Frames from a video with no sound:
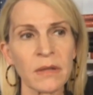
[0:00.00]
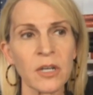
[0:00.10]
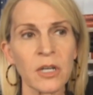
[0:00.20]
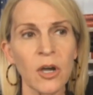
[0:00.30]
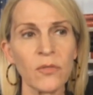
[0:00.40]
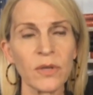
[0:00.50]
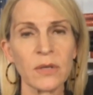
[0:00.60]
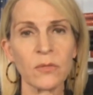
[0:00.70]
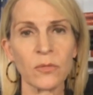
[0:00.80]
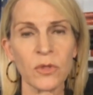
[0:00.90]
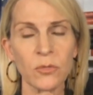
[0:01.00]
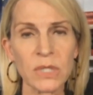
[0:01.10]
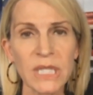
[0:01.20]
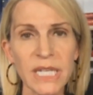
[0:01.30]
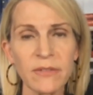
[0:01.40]
COVID, the
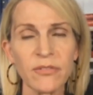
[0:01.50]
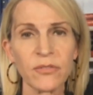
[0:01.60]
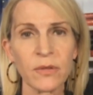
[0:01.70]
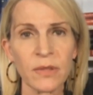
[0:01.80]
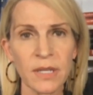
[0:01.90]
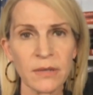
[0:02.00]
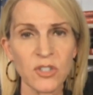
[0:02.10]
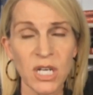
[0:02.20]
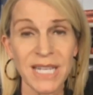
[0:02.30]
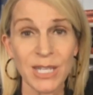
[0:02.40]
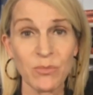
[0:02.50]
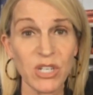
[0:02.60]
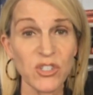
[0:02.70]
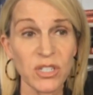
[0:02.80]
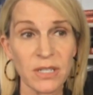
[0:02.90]
relief that Jonathan
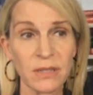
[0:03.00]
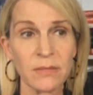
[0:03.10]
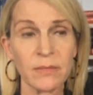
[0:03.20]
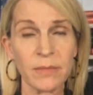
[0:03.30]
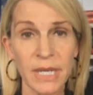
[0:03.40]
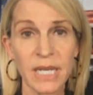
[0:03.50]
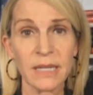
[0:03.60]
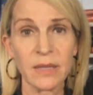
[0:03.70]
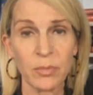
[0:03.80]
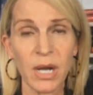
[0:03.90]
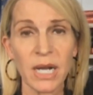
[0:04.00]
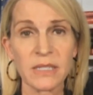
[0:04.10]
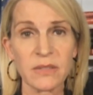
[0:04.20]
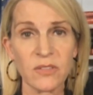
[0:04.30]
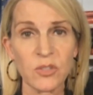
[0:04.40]
mentioned, the money in the
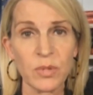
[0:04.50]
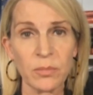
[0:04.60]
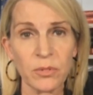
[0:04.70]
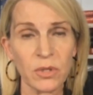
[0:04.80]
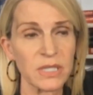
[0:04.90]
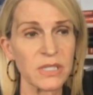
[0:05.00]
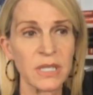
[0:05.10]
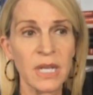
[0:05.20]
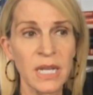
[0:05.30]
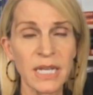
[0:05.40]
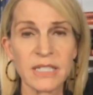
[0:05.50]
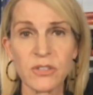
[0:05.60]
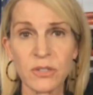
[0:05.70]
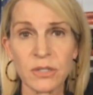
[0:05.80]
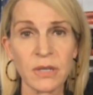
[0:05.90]
pockets of these people
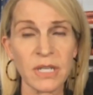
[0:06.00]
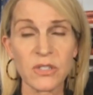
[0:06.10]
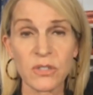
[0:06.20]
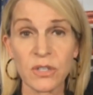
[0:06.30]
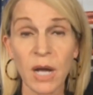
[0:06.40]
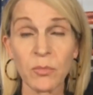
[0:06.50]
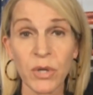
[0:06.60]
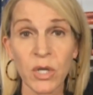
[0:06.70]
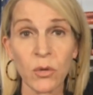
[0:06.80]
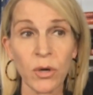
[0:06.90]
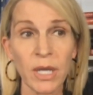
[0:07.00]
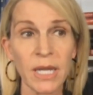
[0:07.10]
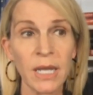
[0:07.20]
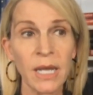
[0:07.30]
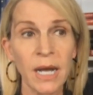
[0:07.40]
is top
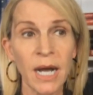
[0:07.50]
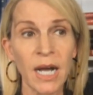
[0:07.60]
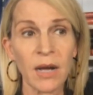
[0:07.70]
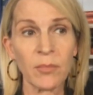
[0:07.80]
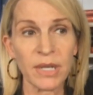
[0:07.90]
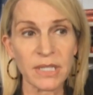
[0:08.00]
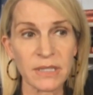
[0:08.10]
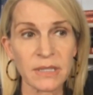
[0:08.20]
priority. But